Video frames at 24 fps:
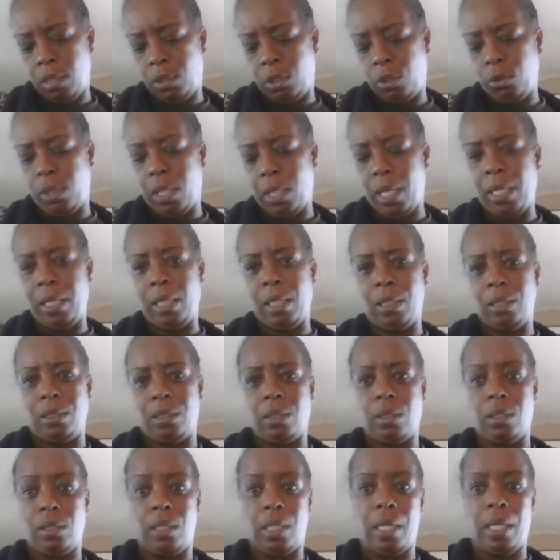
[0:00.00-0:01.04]
today
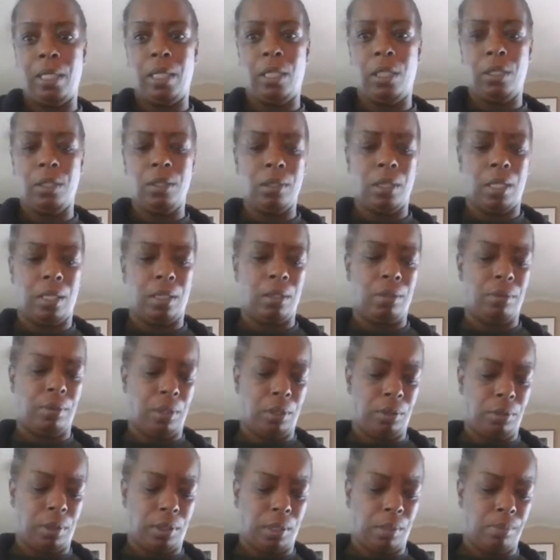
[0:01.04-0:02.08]
today year. I don't
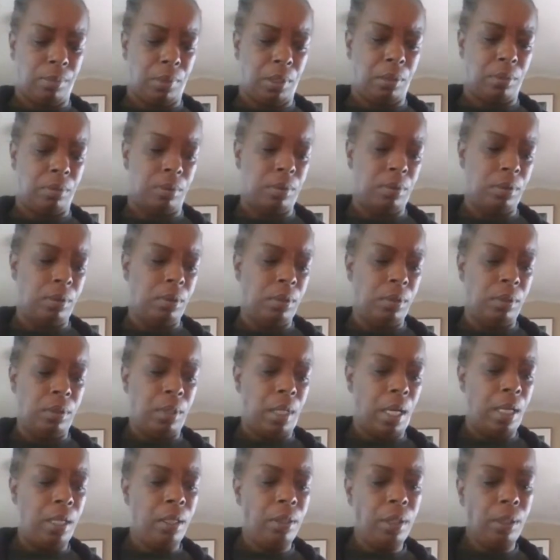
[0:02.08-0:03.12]
know. Some low.
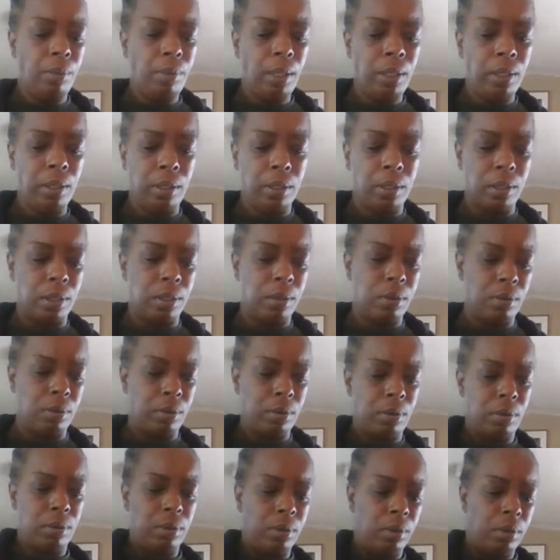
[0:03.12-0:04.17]
I don't know what it is,
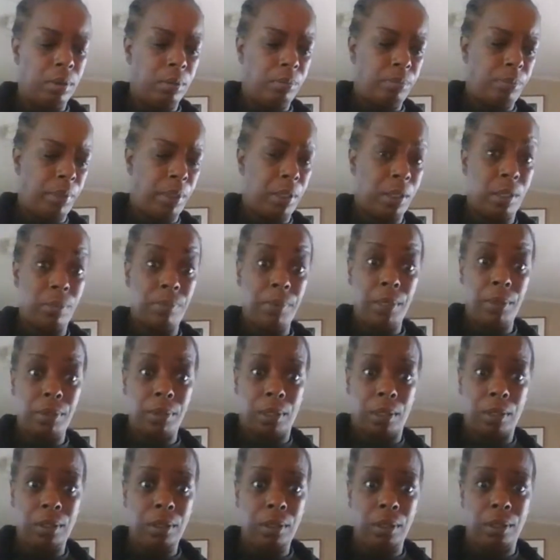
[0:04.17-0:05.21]
but it smells
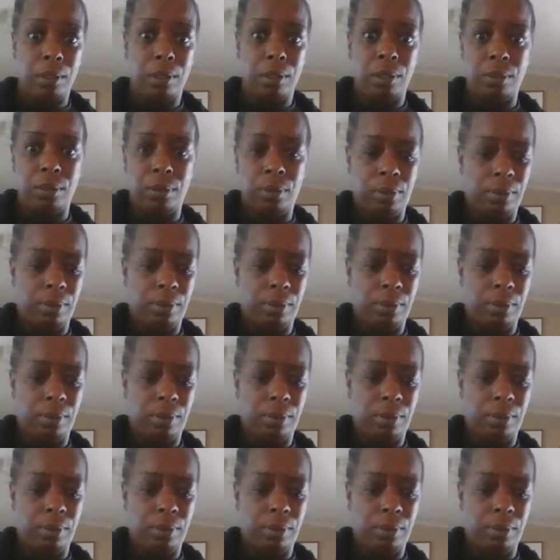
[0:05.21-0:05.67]
good.